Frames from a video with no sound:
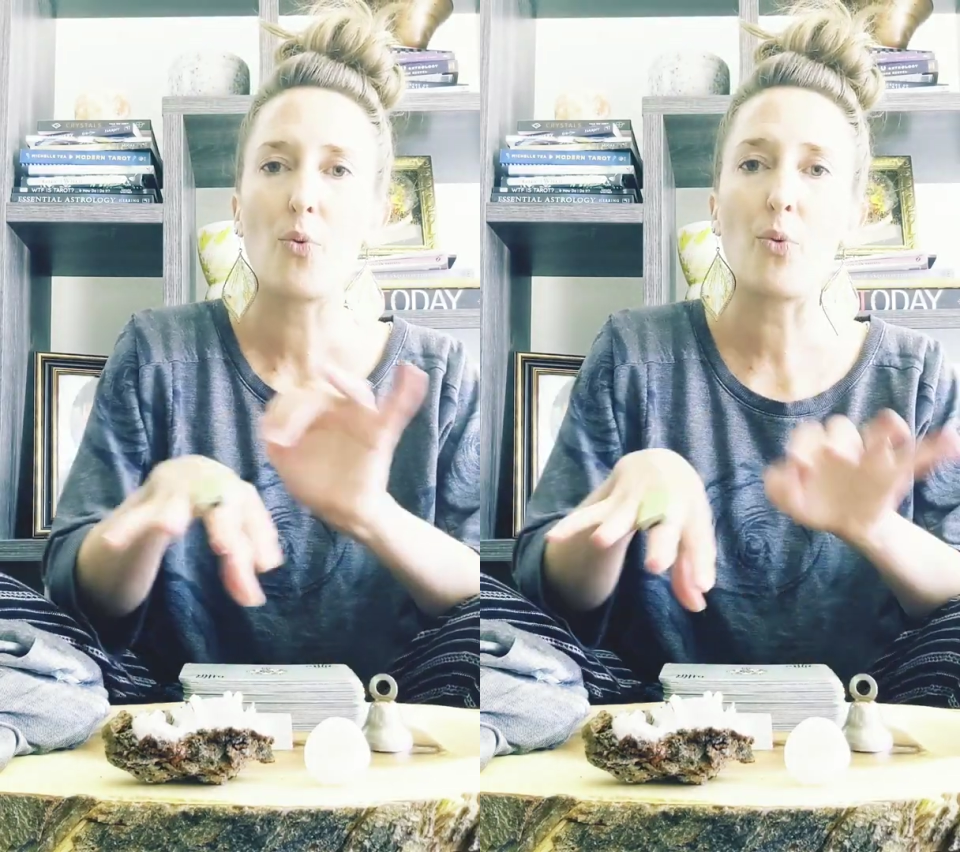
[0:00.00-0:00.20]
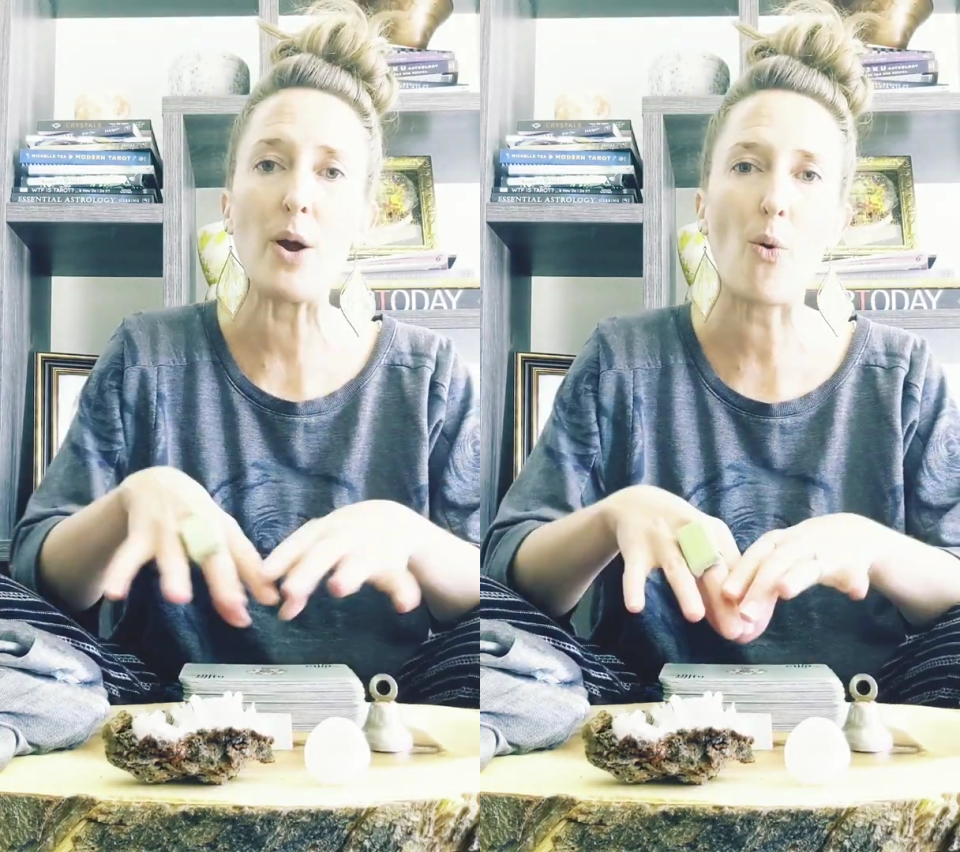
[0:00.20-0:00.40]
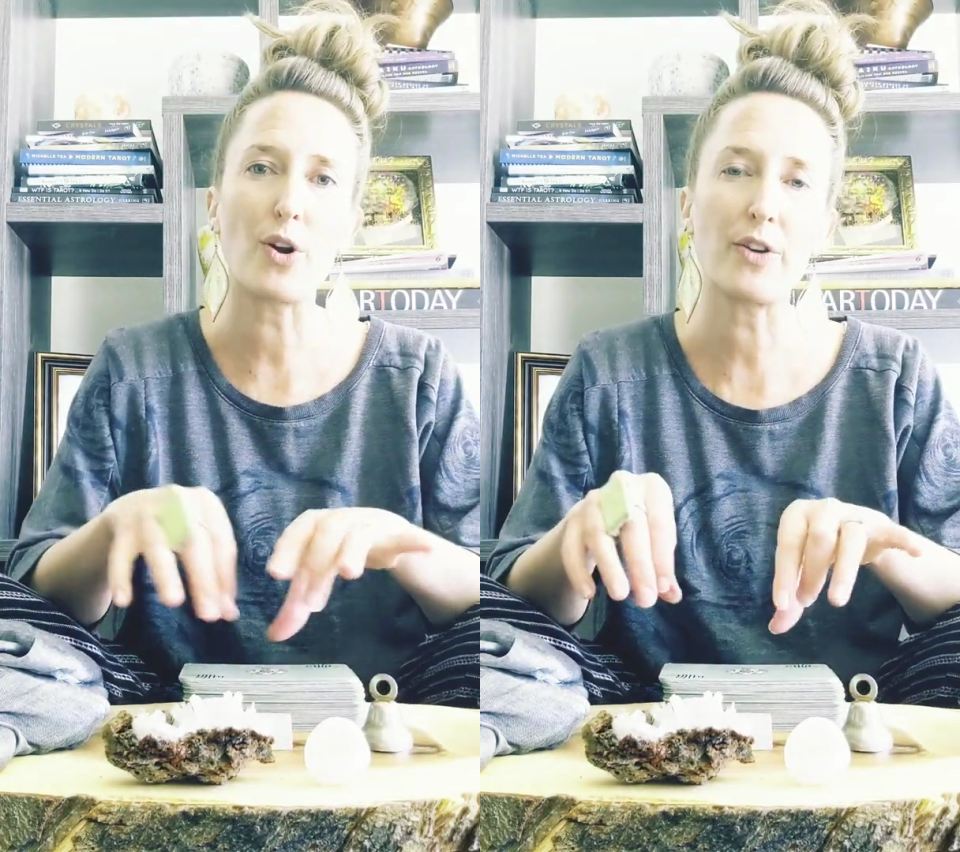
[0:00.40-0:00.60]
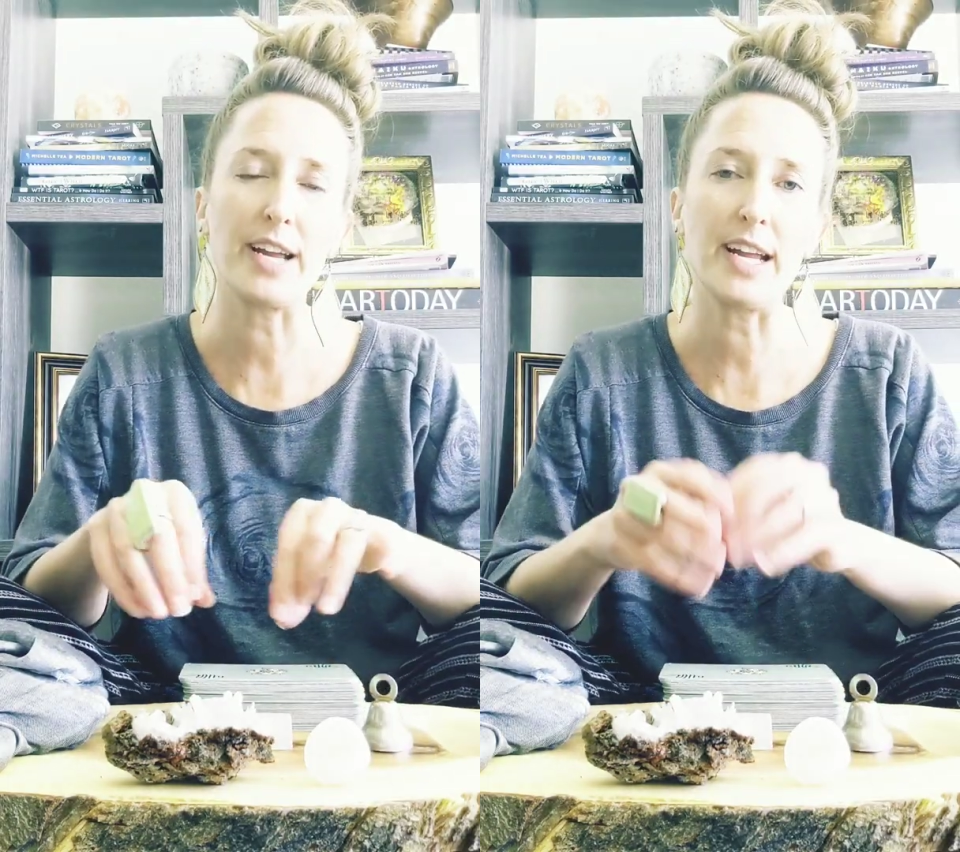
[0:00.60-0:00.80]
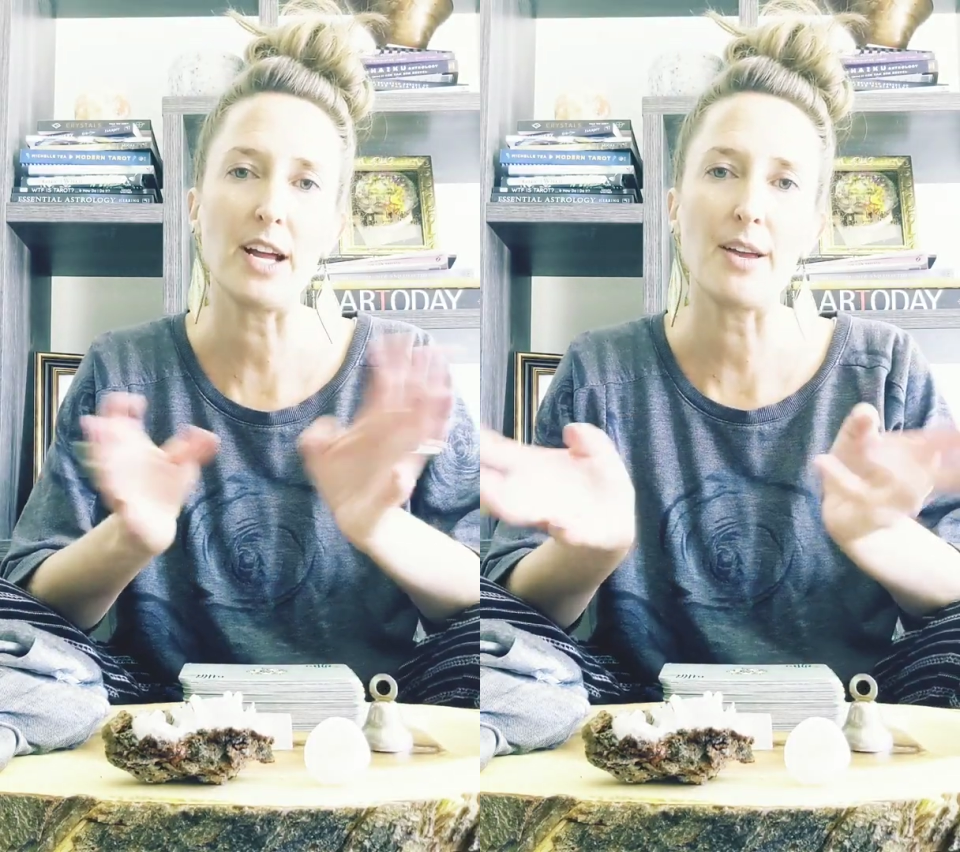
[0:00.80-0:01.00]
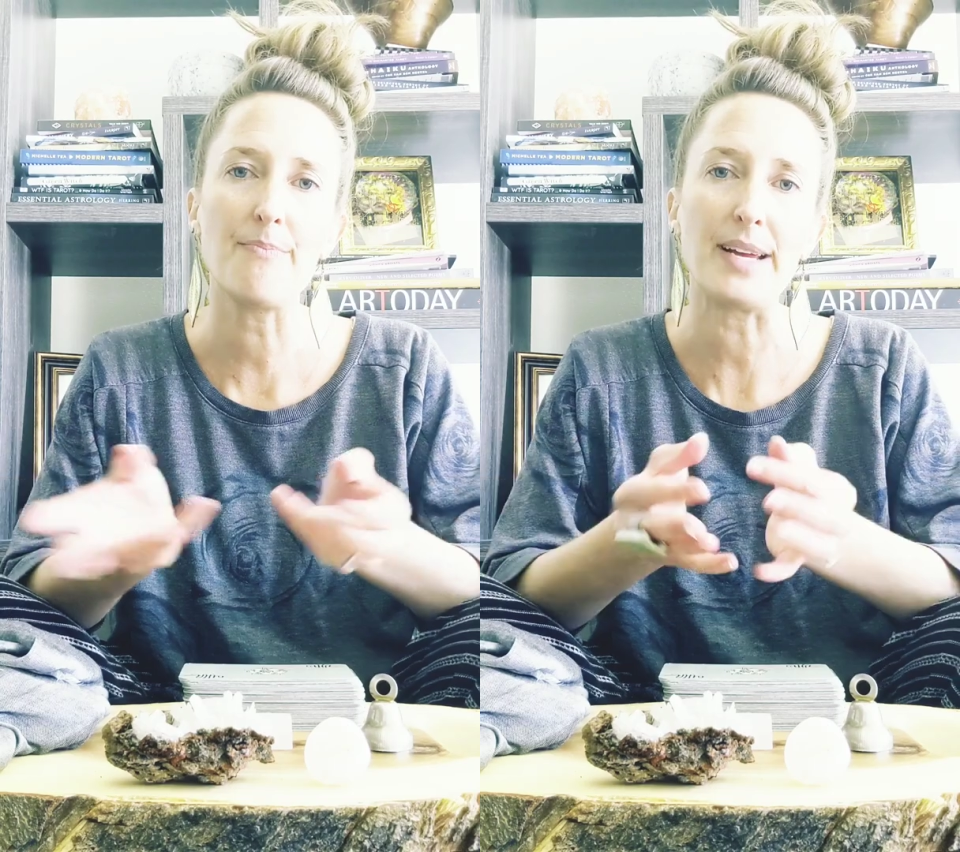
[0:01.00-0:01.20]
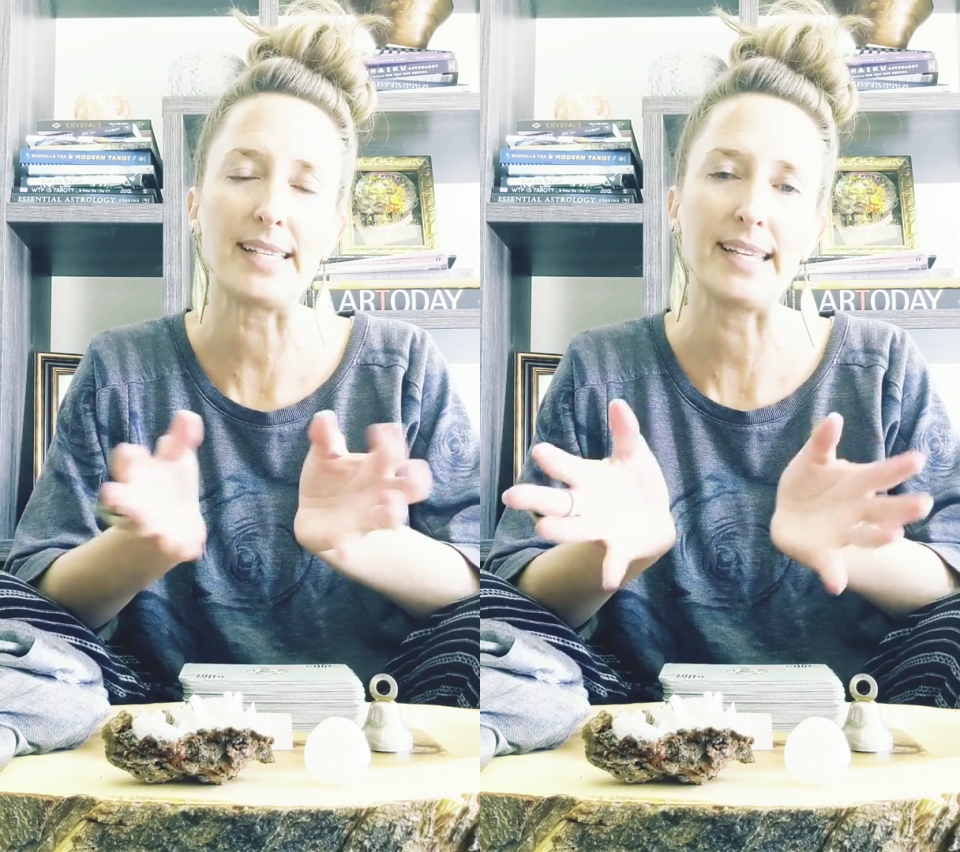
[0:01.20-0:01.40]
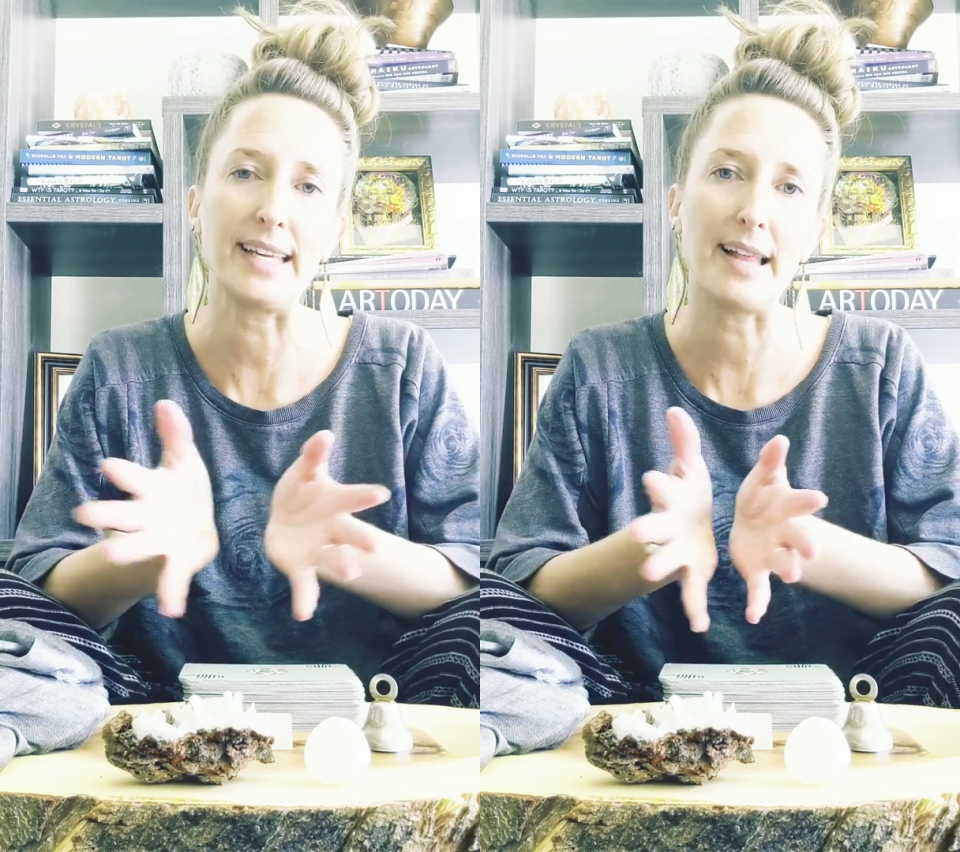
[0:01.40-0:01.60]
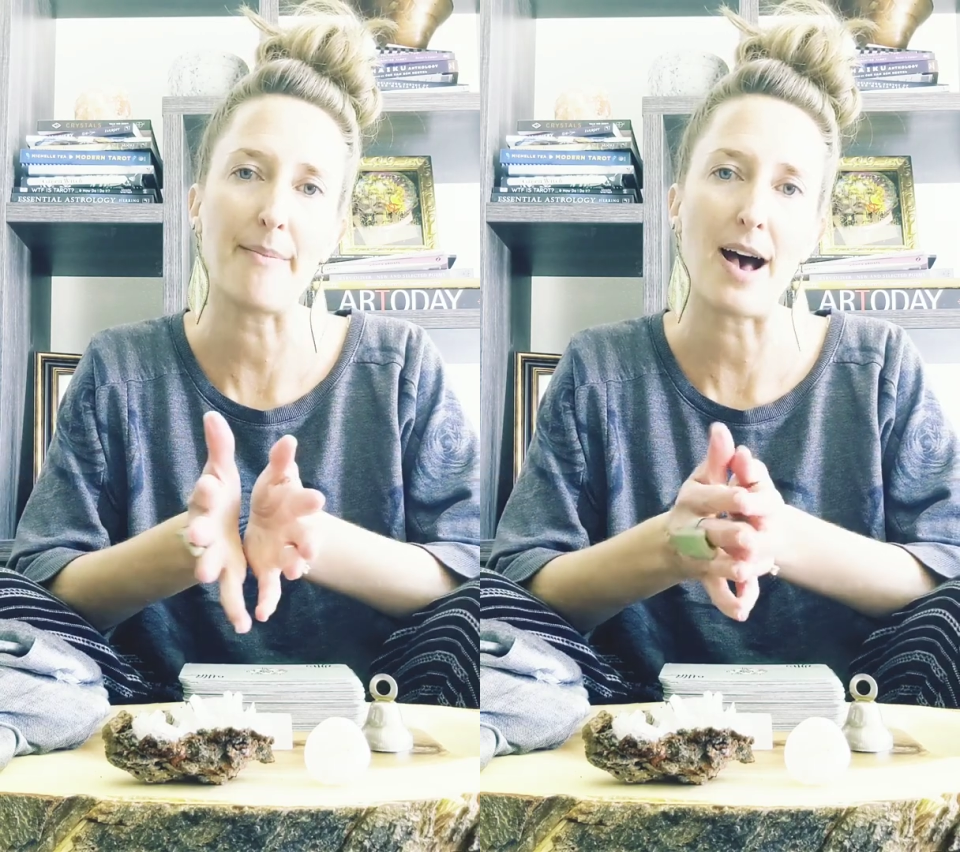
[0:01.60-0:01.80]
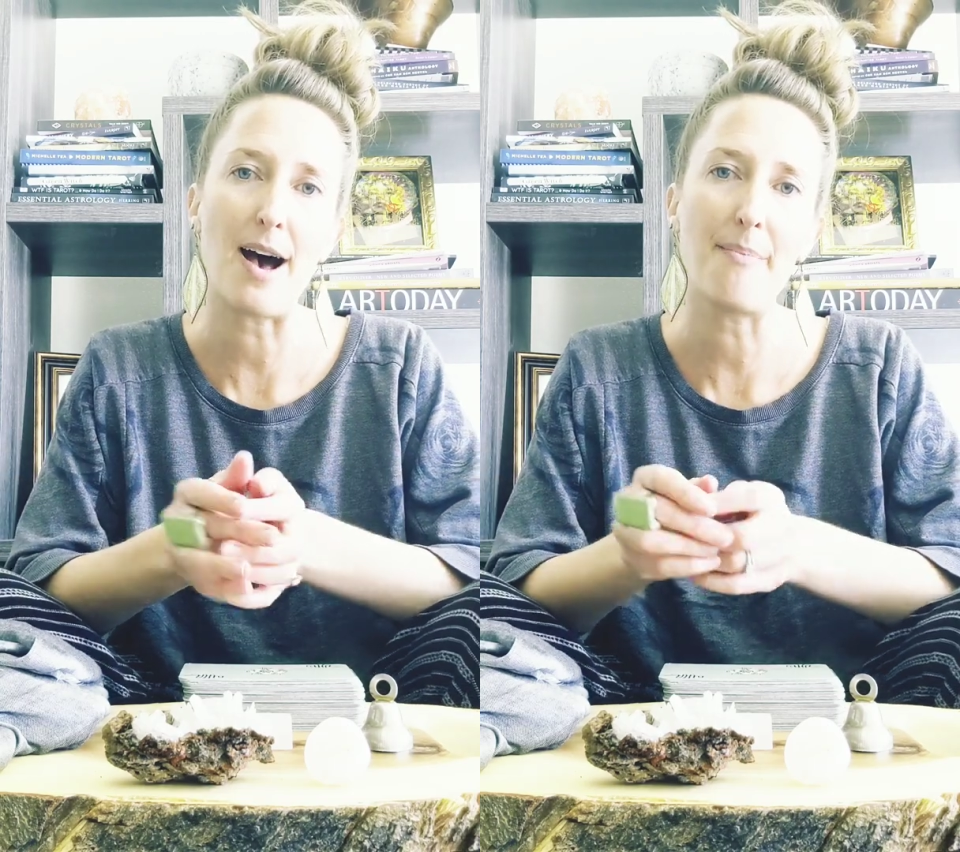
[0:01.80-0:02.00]
reordering, mixing
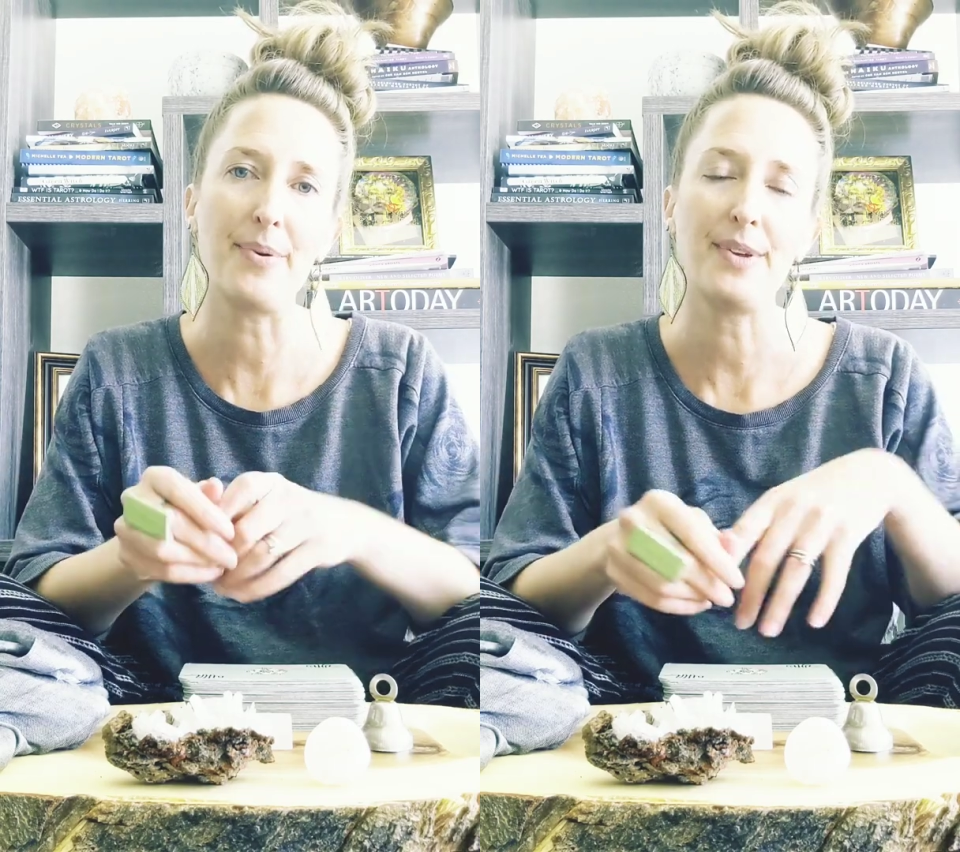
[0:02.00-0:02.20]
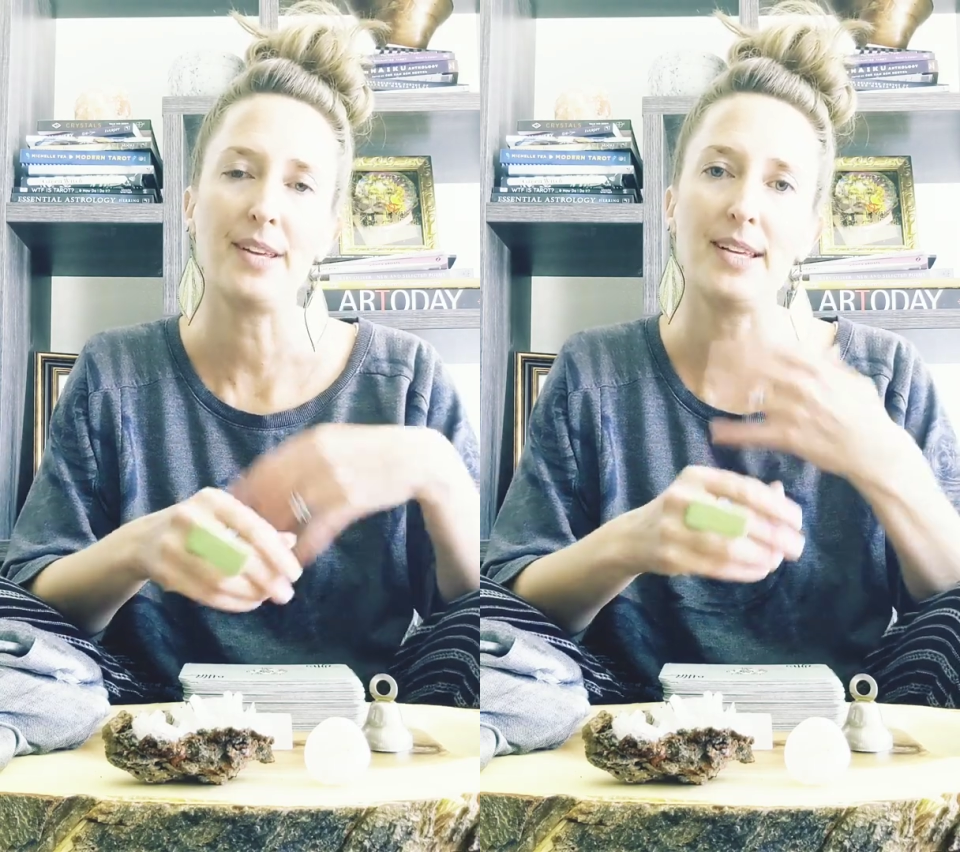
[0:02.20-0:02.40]
them up,